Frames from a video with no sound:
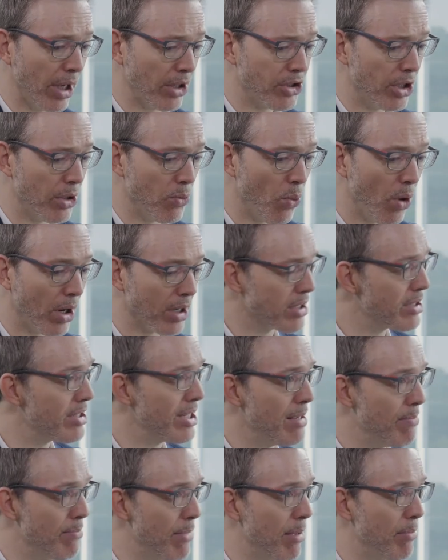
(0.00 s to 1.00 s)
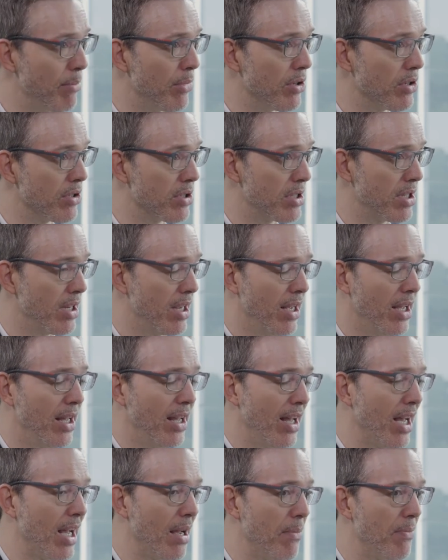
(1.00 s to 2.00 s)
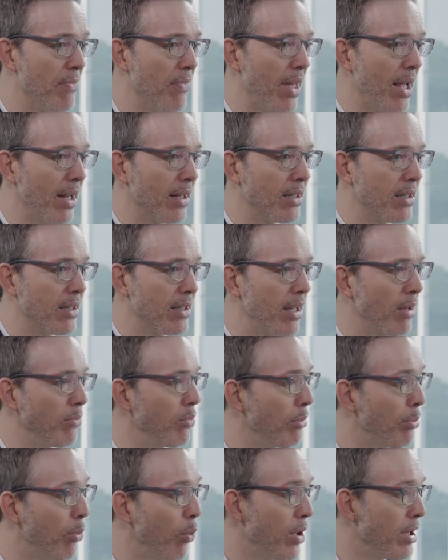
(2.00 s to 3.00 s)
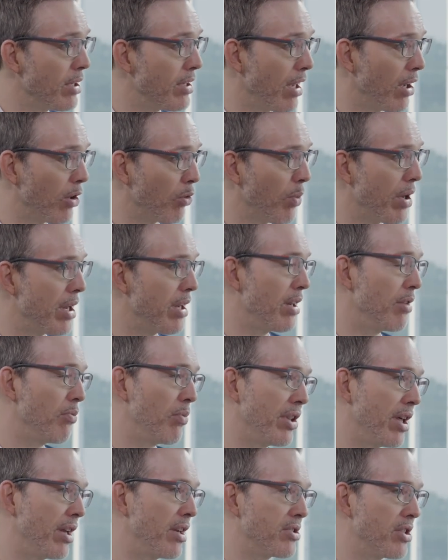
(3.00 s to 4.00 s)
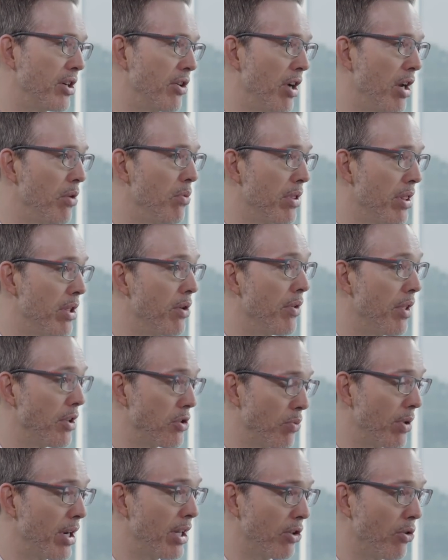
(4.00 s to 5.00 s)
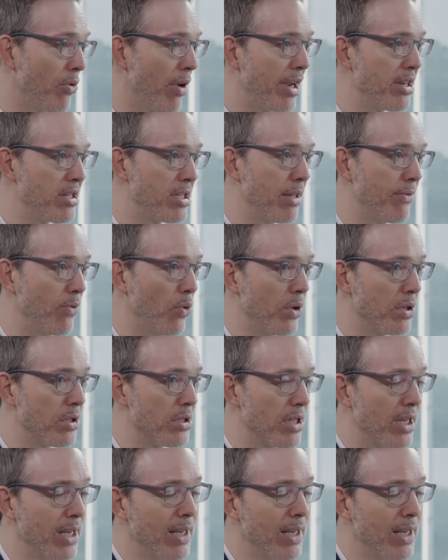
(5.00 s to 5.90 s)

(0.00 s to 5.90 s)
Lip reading: actually want team members that will point out when they disagree with you and that's willing to raise their voice.